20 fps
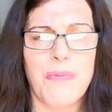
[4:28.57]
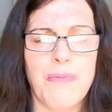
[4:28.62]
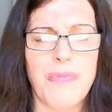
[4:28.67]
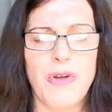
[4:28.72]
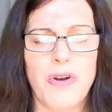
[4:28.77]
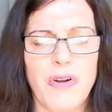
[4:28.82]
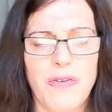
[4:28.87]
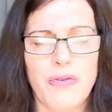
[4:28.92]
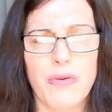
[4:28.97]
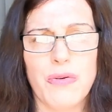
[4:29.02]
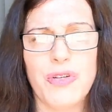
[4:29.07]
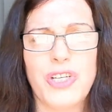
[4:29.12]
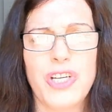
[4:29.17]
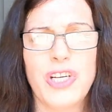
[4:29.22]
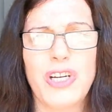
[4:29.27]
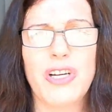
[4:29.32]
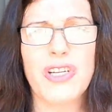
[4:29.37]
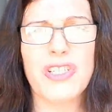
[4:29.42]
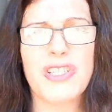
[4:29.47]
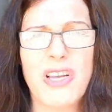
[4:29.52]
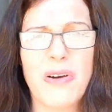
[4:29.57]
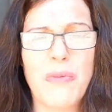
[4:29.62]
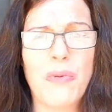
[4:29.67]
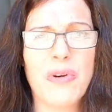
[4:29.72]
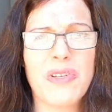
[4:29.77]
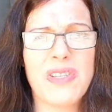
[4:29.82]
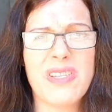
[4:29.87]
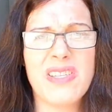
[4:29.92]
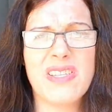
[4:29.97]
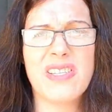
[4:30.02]
Beautiful church that
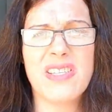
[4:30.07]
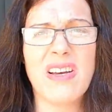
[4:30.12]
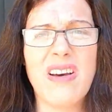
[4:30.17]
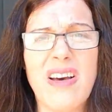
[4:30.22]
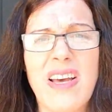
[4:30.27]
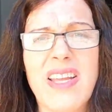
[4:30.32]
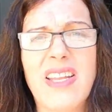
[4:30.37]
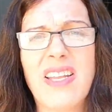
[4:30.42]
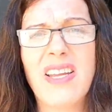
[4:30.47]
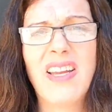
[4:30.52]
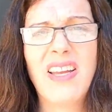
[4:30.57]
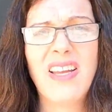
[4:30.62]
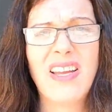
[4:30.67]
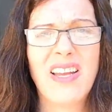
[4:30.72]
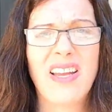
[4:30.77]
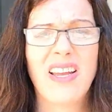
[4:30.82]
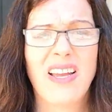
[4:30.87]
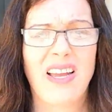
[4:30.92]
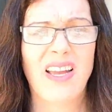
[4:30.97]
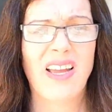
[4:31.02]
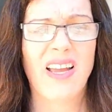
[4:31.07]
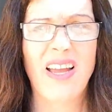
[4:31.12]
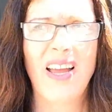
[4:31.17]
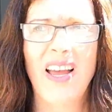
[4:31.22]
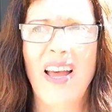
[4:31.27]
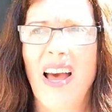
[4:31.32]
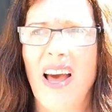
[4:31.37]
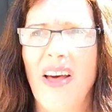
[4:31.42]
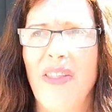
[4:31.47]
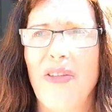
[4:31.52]
was inside,
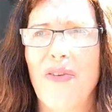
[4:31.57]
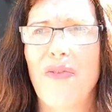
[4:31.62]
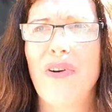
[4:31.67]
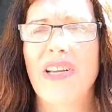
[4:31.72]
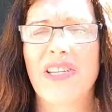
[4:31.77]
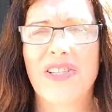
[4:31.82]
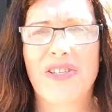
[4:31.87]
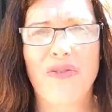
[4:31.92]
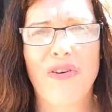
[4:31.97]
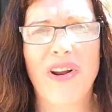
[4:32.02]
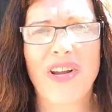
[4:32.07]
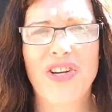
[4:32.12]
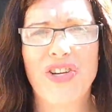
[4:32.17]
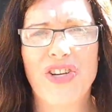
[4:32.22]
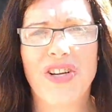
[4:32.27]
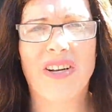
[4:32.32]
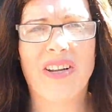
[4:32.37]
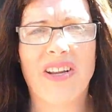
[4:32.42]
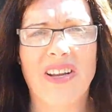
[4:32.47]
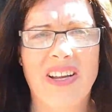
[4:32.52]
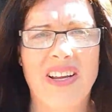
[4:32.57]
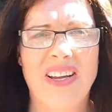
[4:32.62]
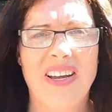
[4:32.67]
and the restoration.